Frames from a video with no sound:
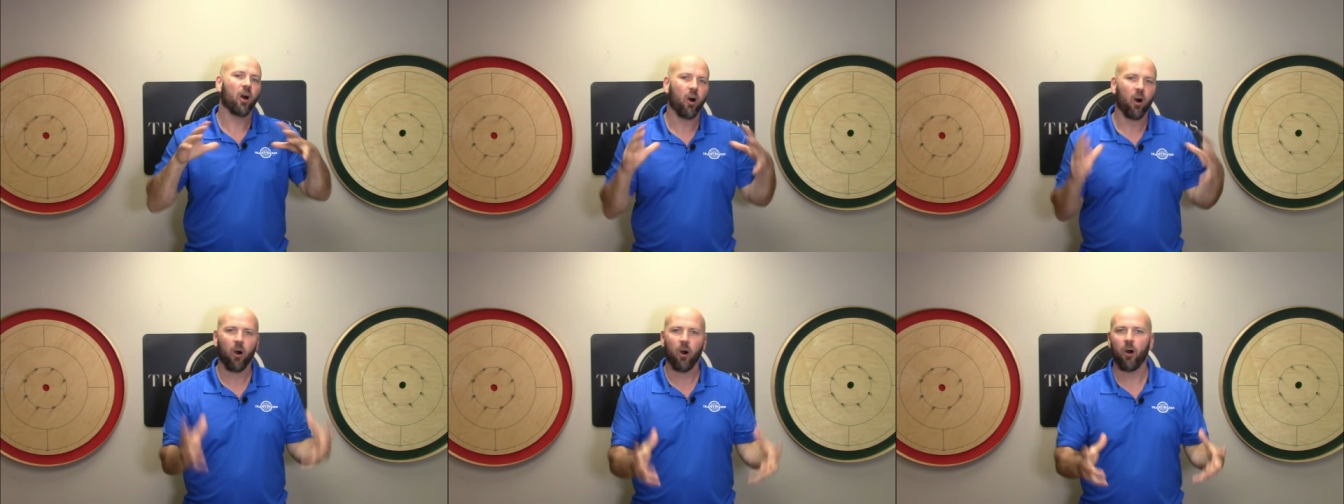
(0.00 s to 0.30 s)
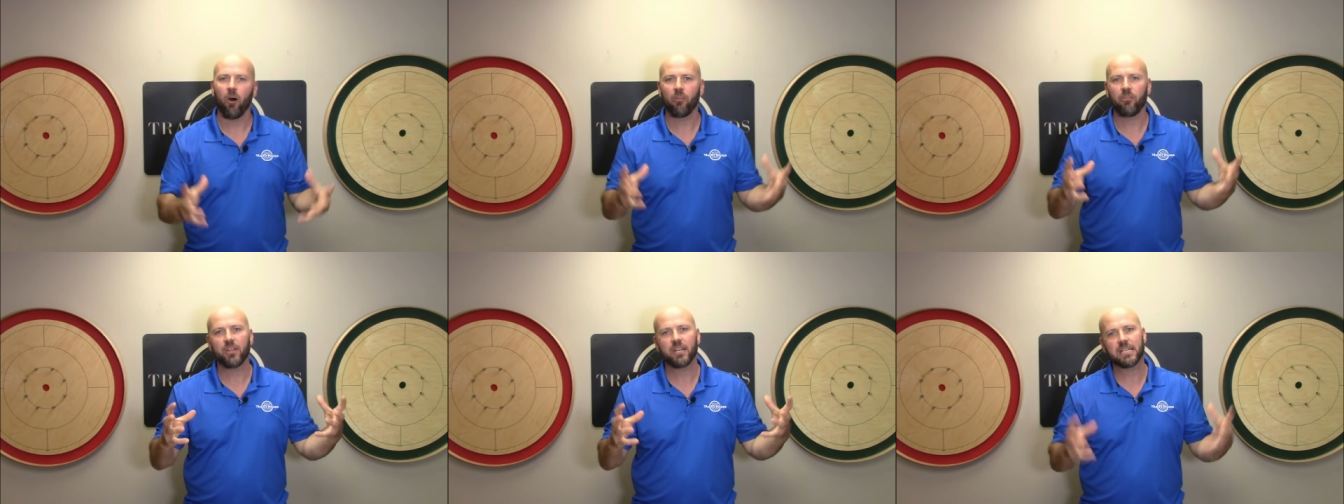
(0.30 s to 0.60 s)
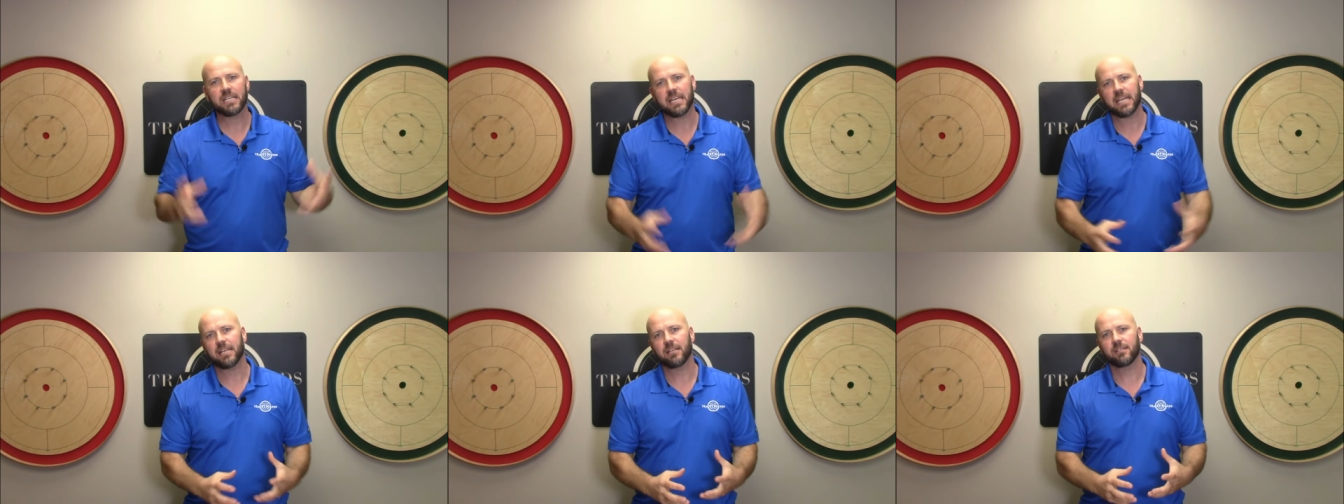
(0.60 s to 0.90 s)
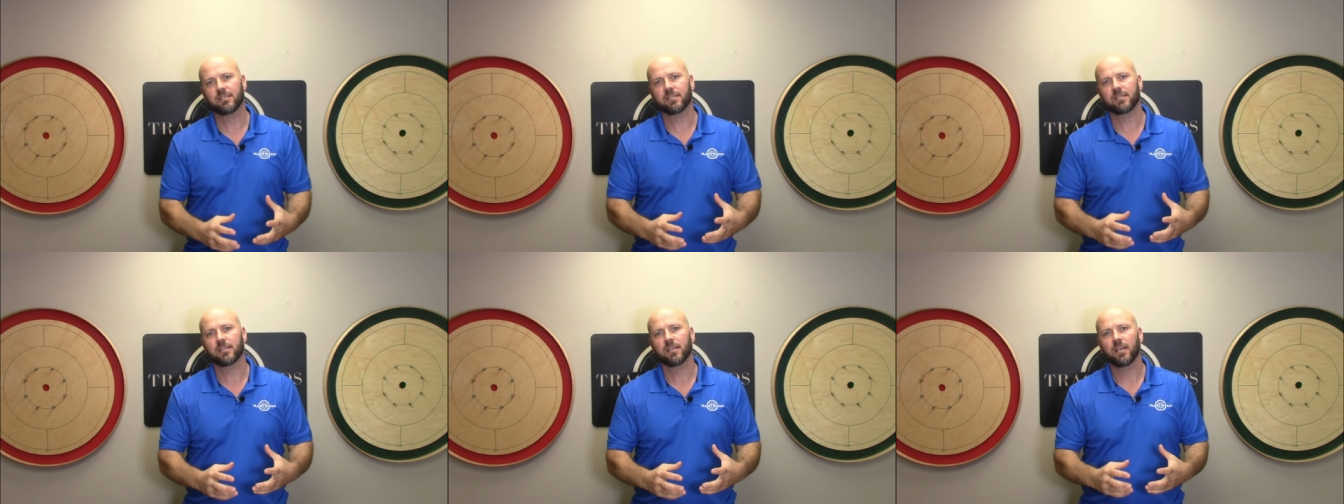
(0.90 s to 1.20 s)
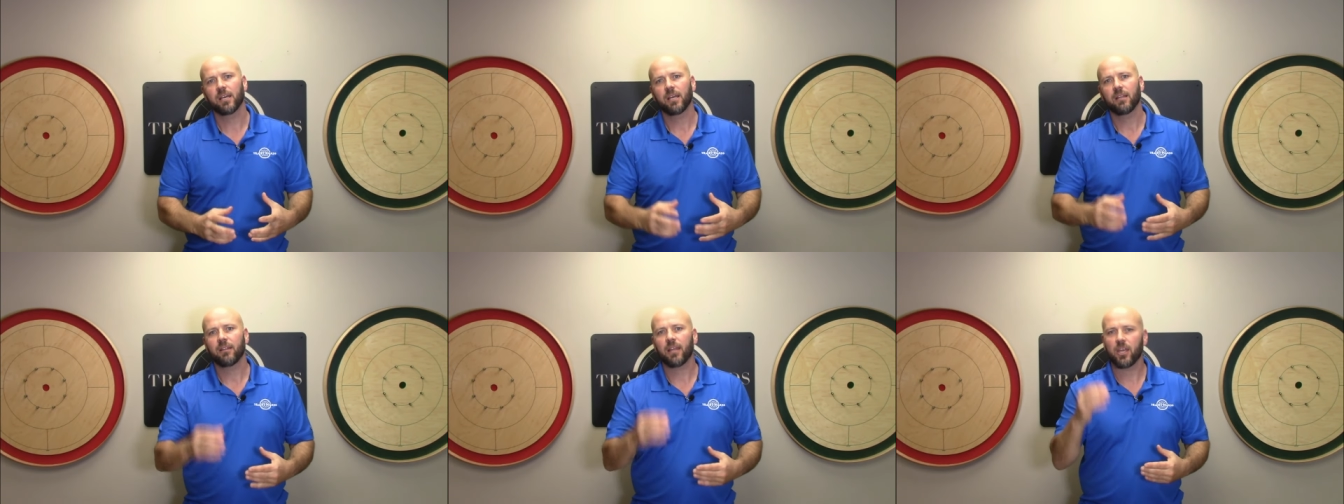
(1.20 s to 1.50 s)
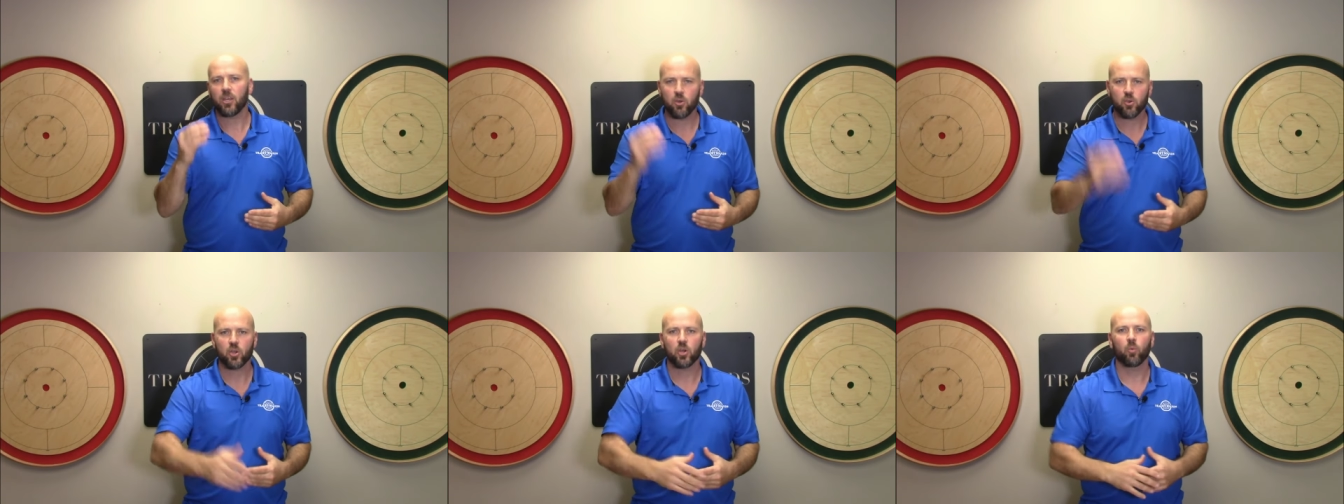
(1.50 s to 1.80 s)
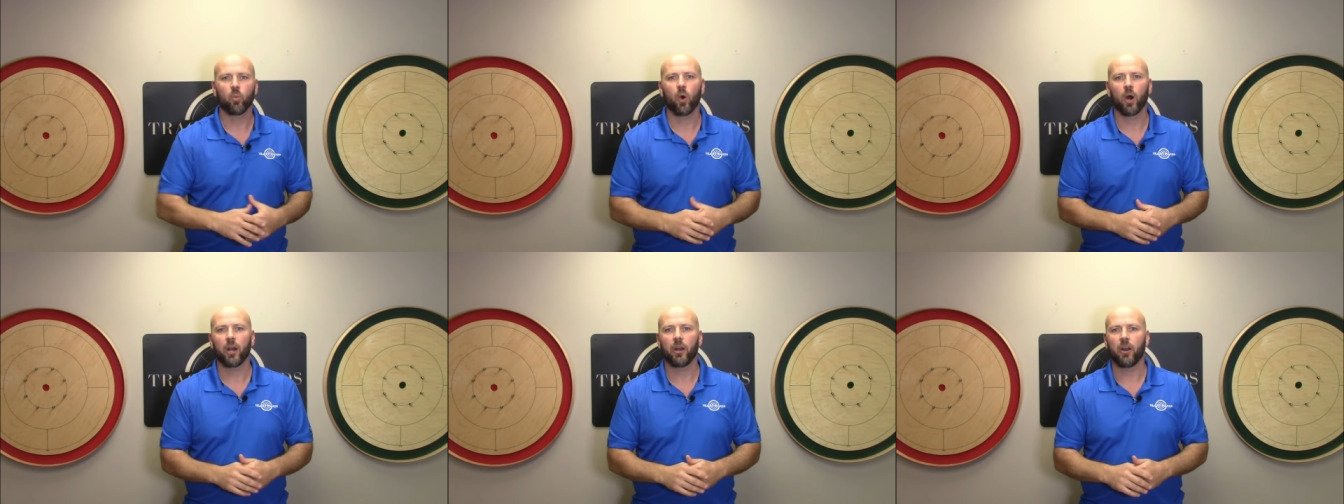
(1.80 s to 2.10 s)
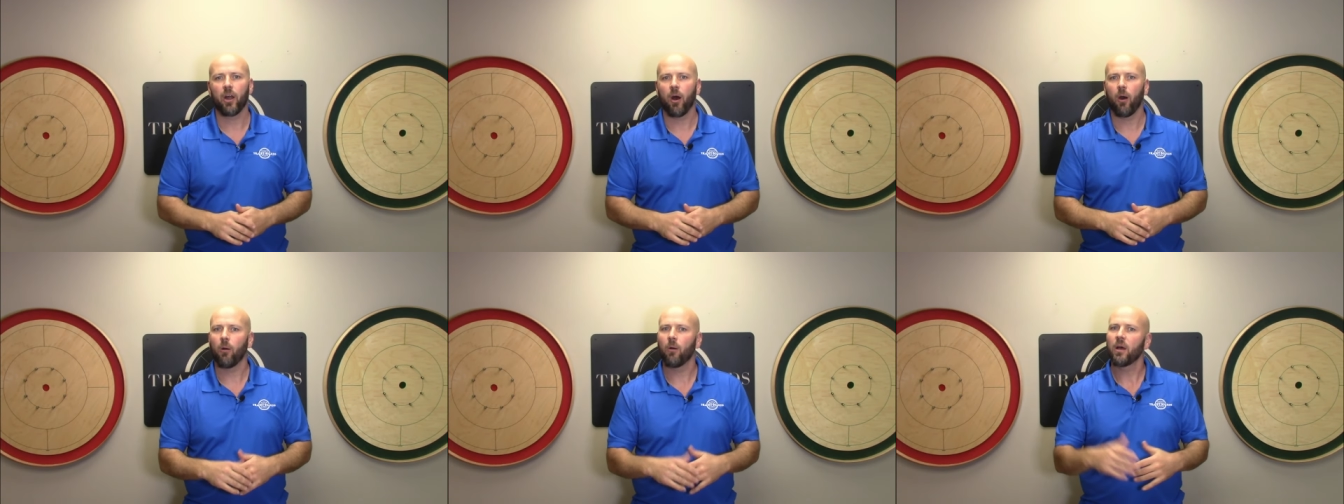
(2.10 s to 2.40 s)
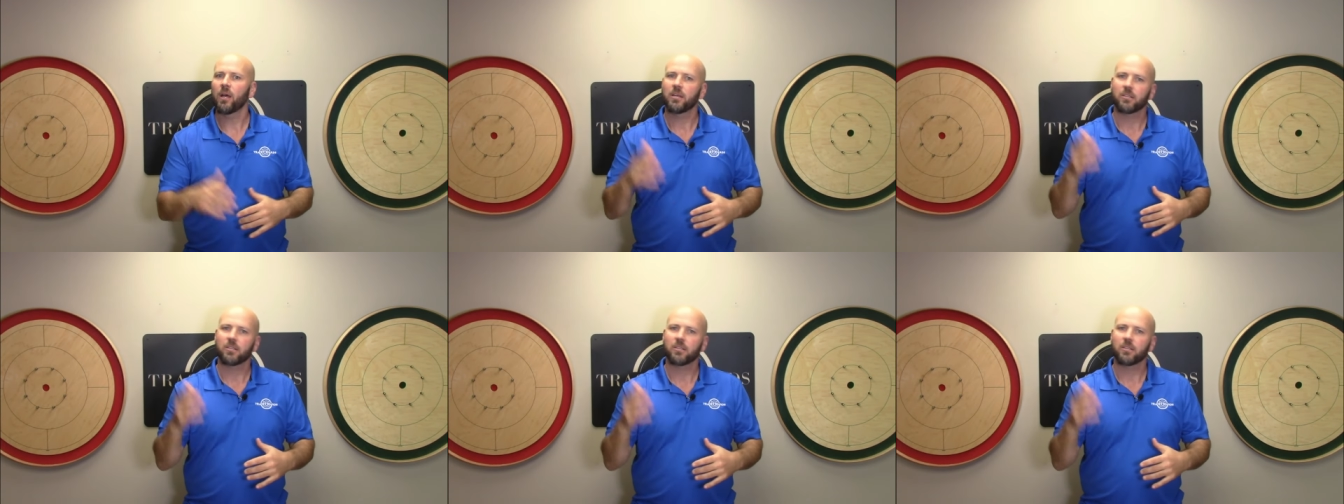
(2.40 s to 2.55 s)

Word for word: all the deets that you could want to know.